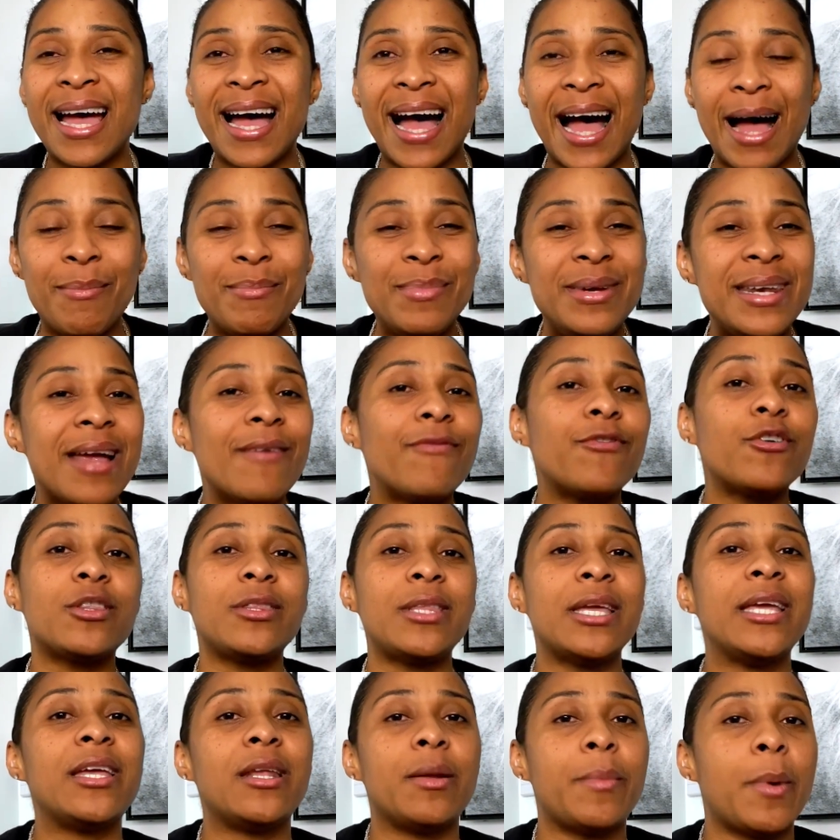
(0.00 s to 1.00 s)
I'm never
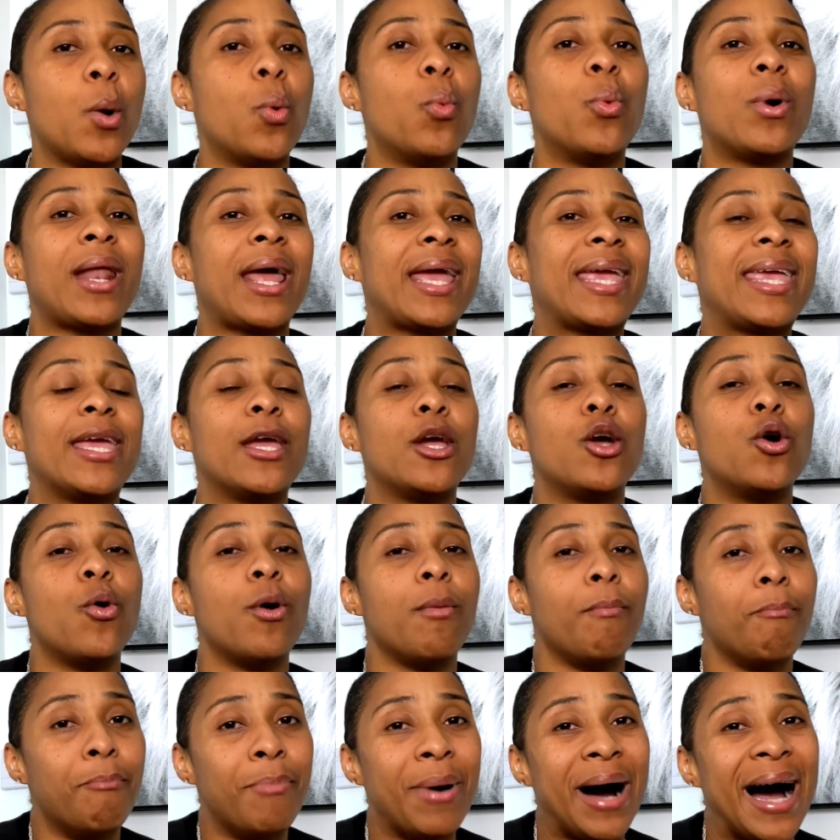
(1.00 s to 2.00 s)
thinking about what I can go
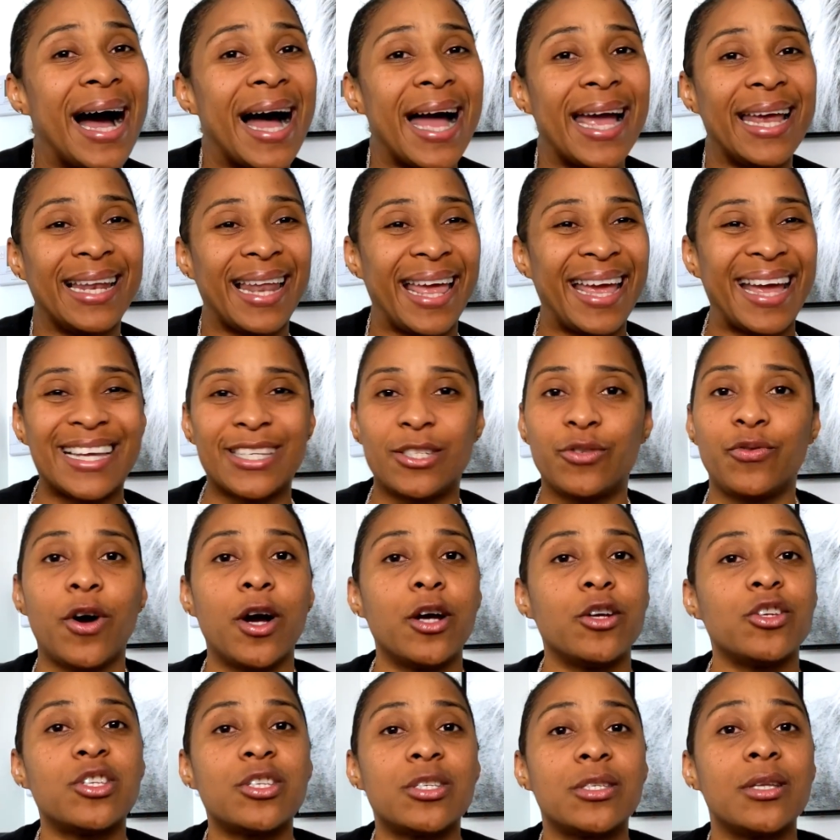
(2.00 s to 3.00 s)
and buy, like as
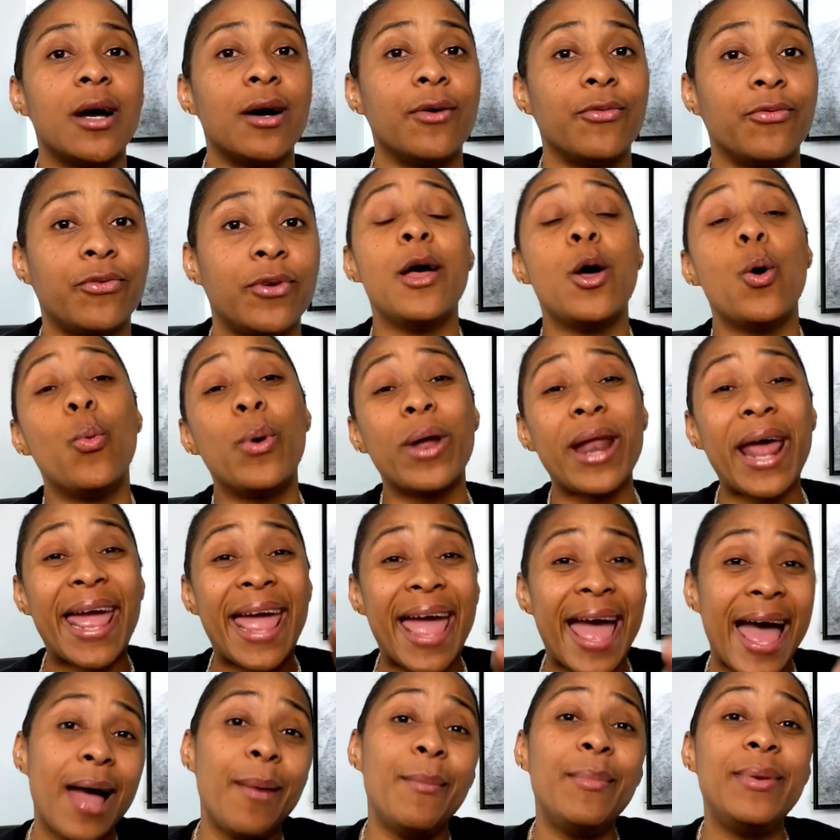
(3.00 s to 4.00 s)
far as stuff. What I
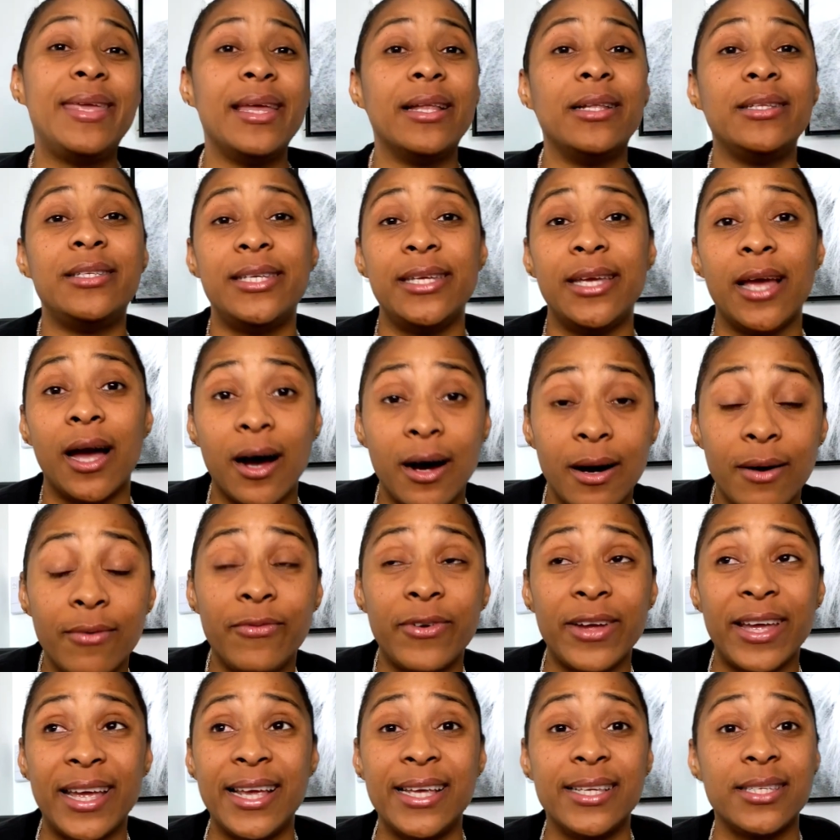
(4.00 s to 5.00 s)
am guilty
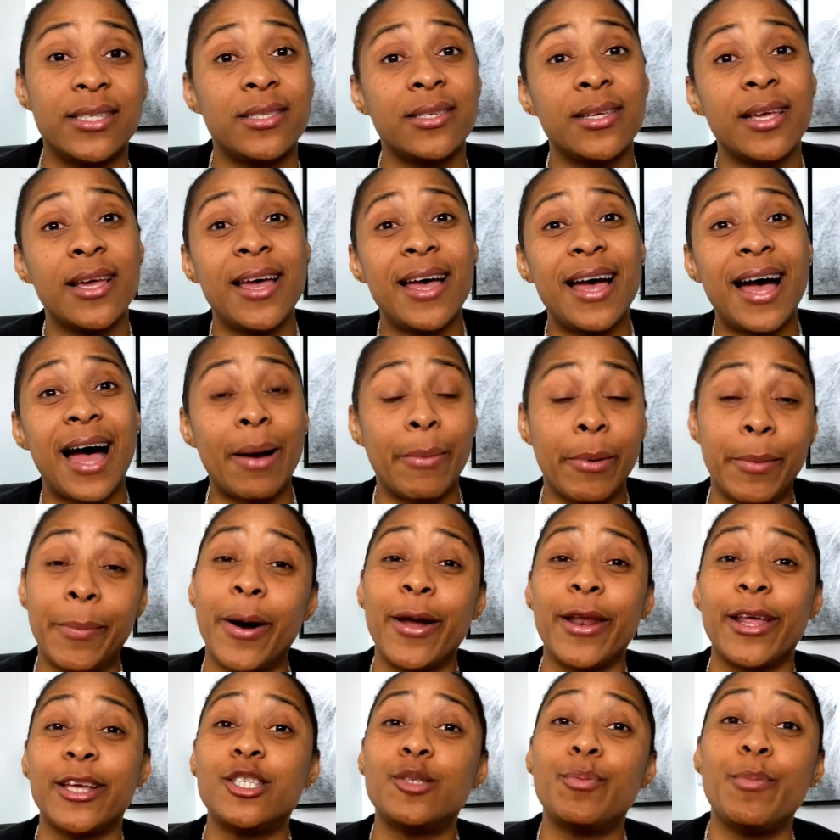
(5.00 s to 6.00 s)
of is I'm
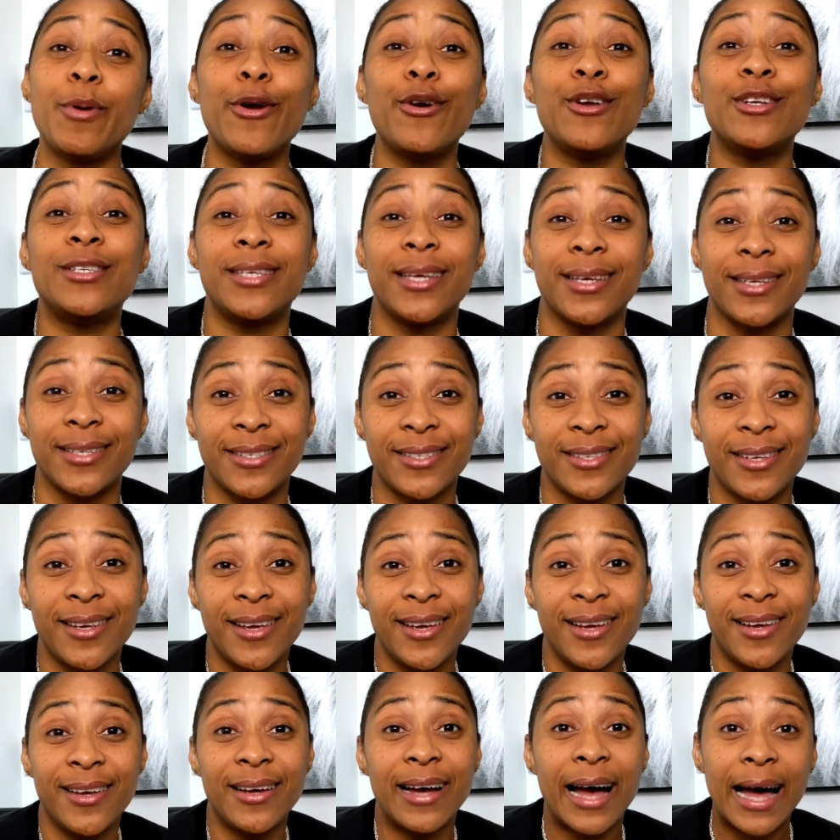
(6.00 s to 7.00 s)
about experiences.
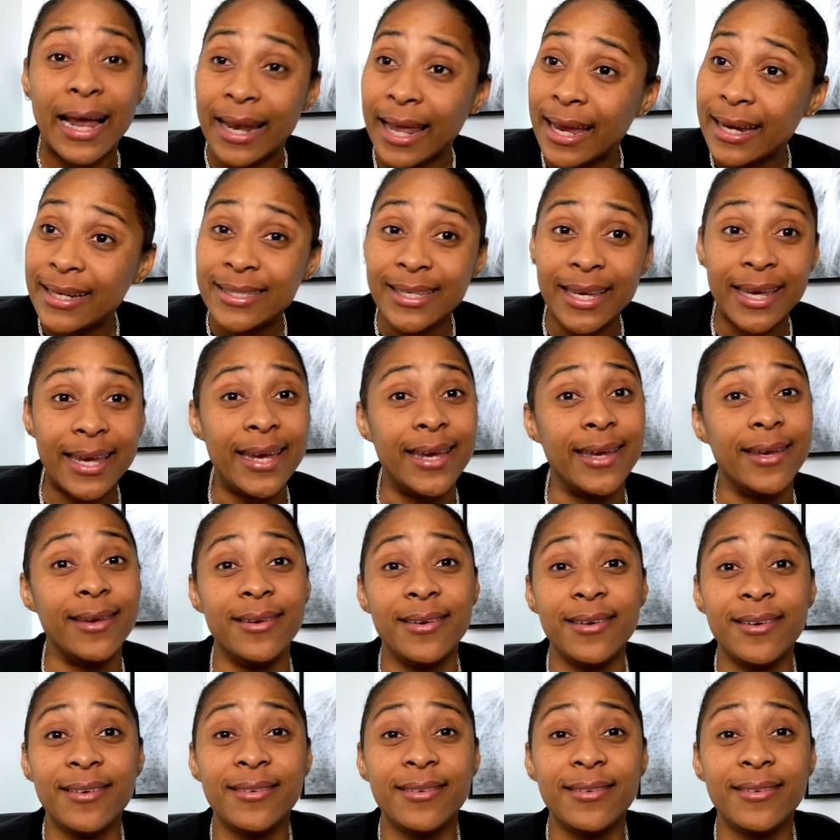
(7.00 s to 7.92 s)
I like to eat.